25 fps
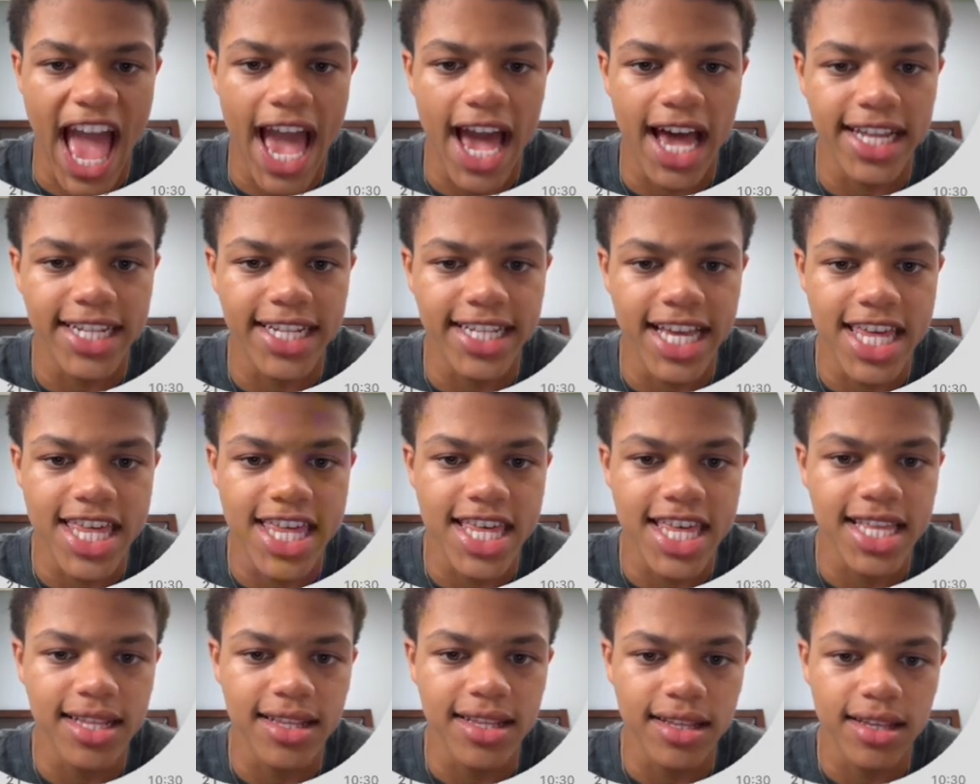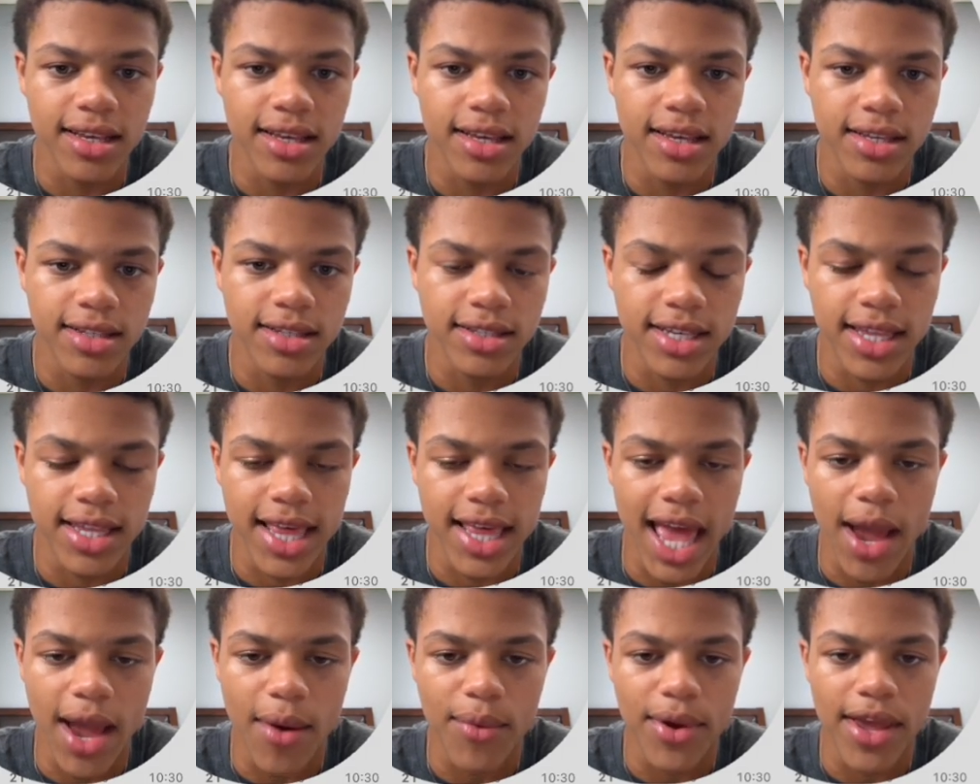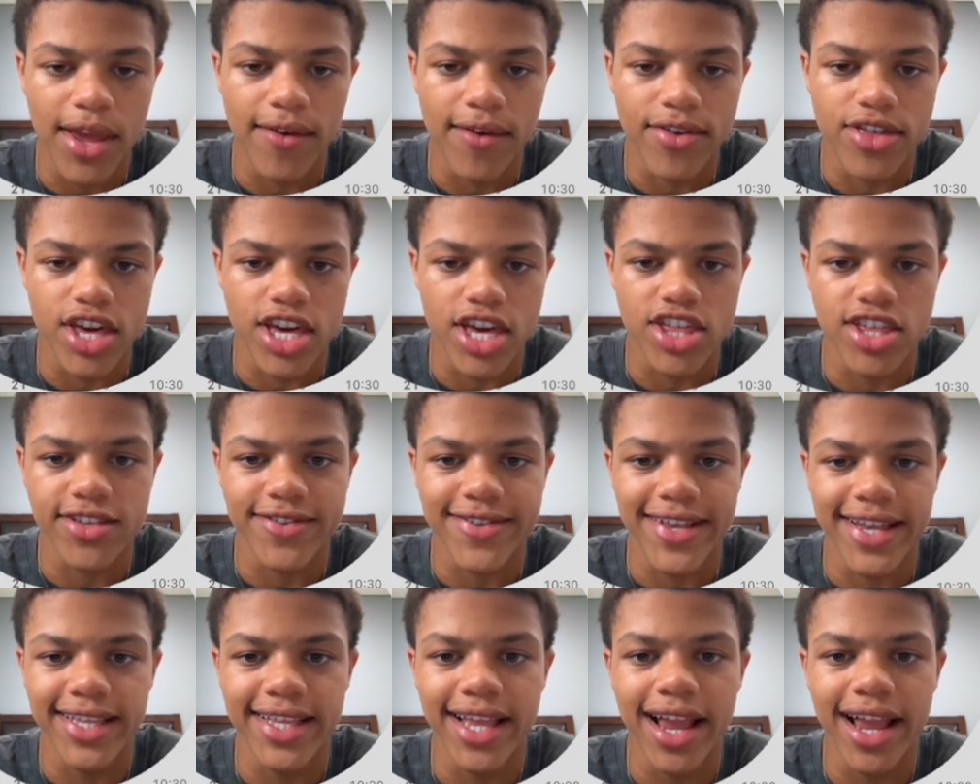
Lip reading: Addition to that, we have a change in state